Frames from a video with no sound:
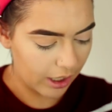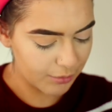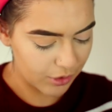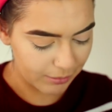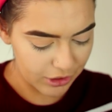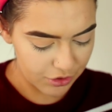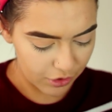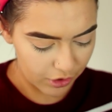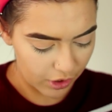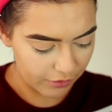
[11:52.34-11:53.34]
Um, so I'm going to
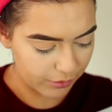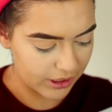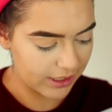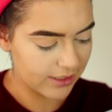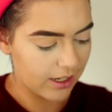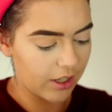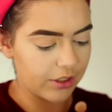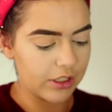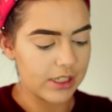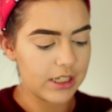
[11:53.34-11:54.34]
start off with this
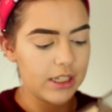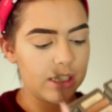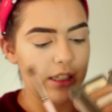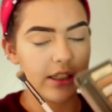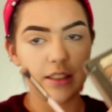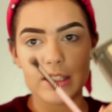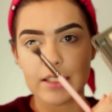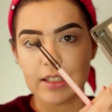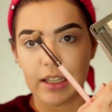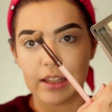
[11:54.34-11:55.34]
color Tease.
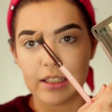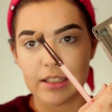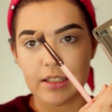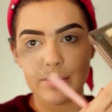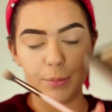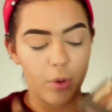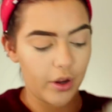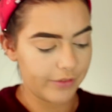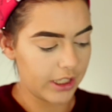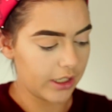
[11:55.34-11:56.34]
It's like this
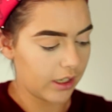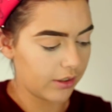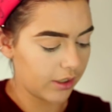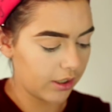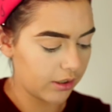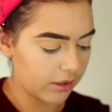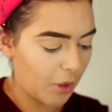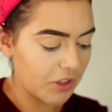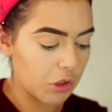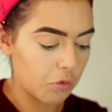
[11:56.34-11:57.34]
mauve color.
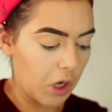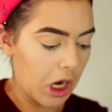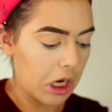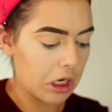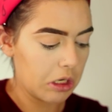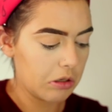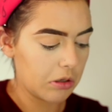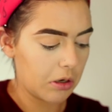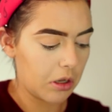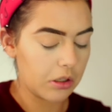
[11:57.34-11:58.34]
Mauve gray
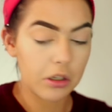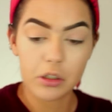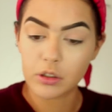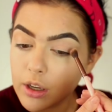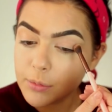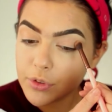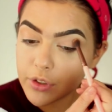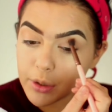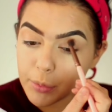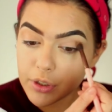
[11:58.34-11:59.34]
color. I'm
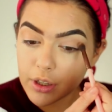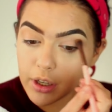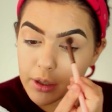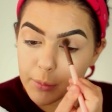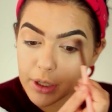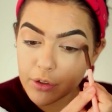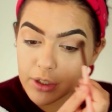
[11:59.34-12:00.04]
just going to put that in my